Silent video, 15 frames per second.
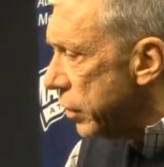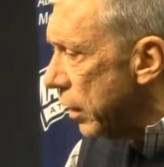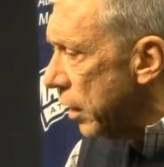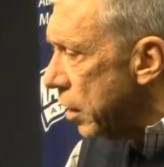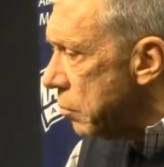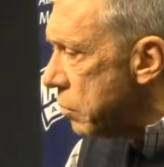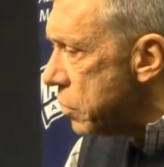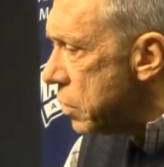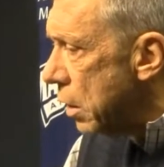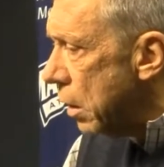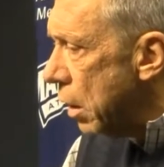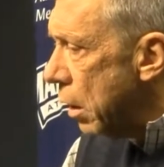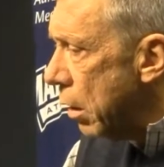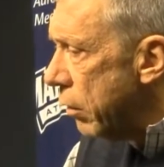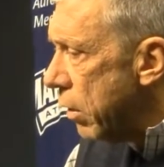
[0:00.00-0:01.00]
teams,
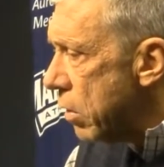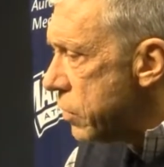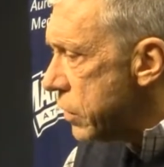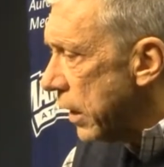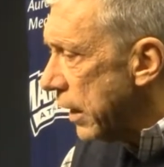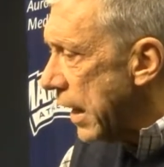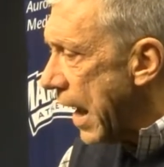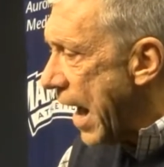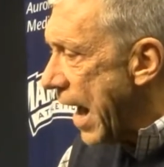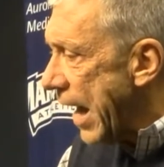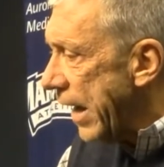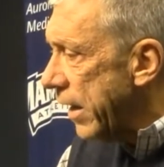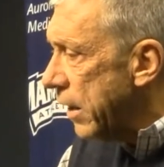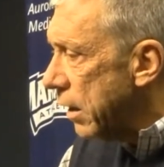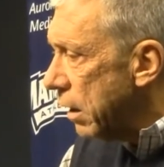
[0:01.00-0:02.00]
there's a
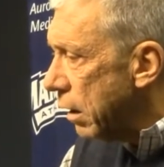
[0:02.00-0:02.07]
guy